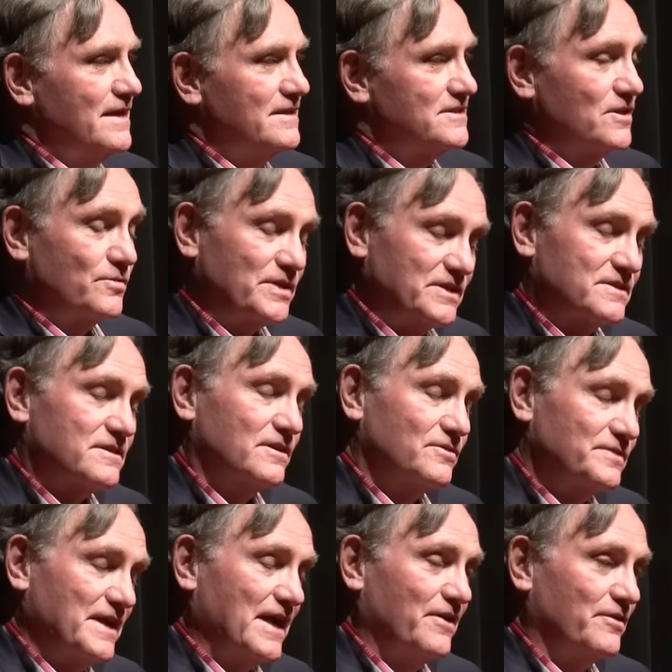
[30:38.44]
So we
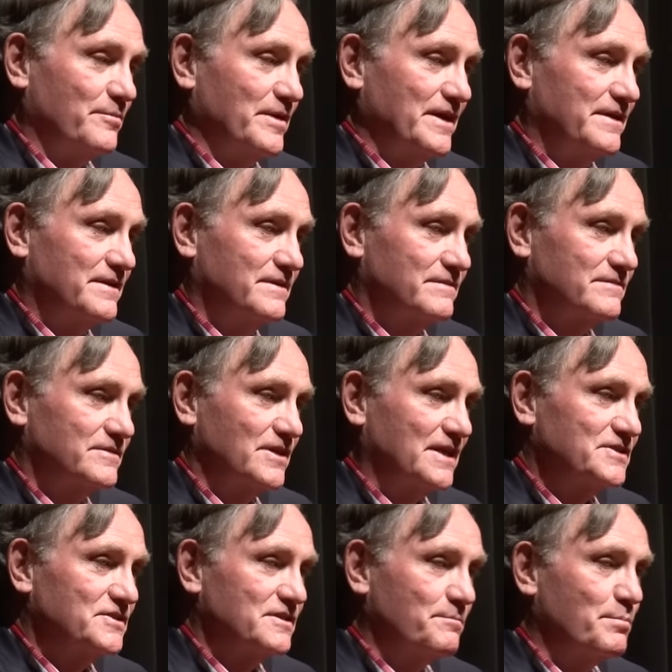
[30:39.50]
slowed down a bit,
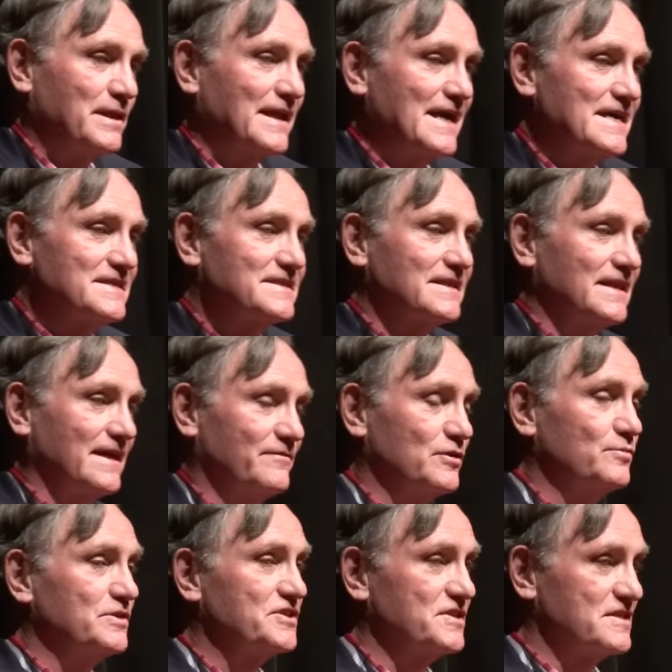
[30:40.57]
got to the plaza
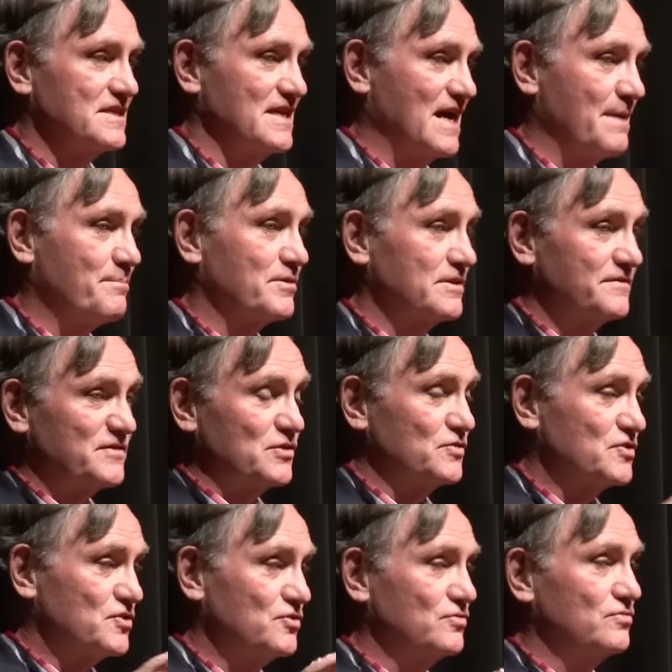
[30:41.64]
level, which is the upper of
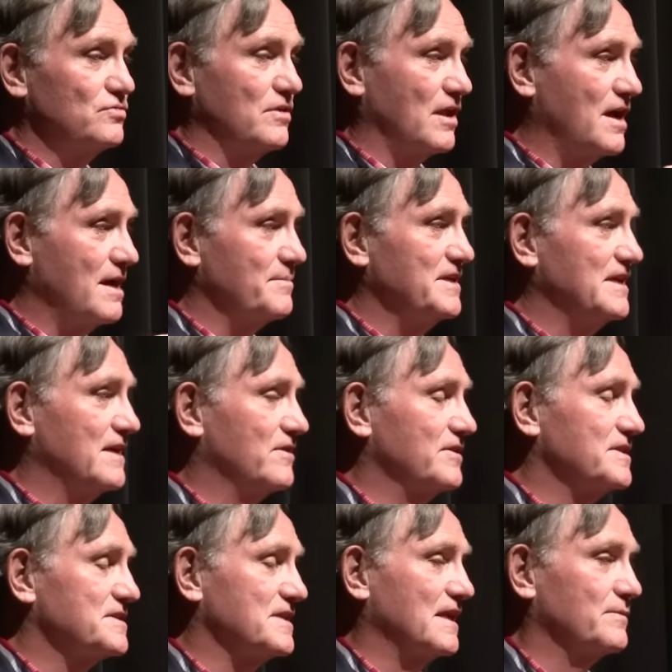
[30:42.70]
those two lobby
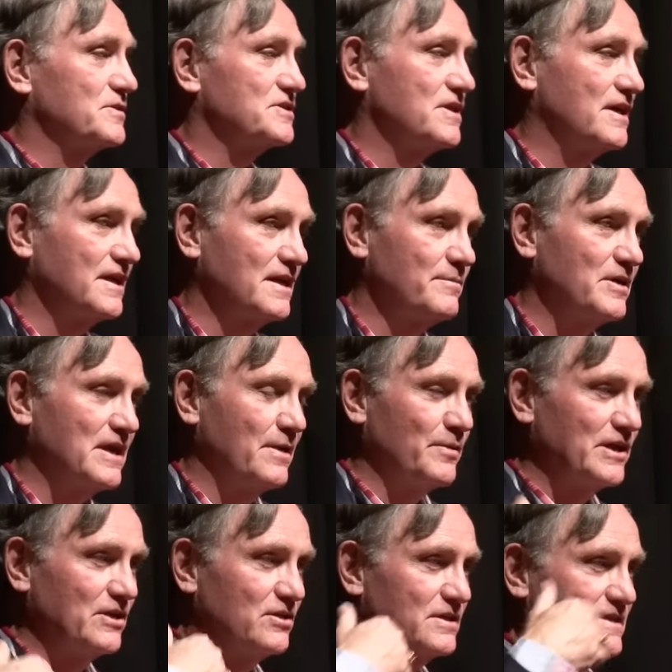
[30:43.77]
areas that I was talking about, and
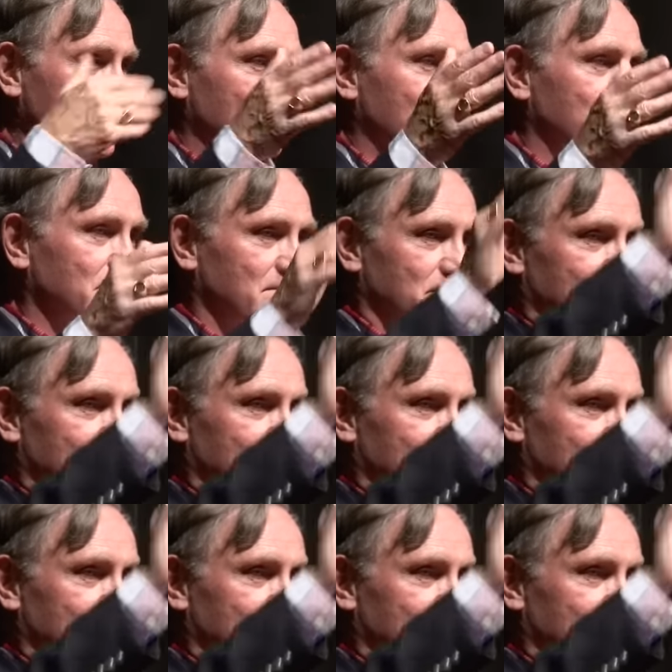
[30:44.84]
we looked out.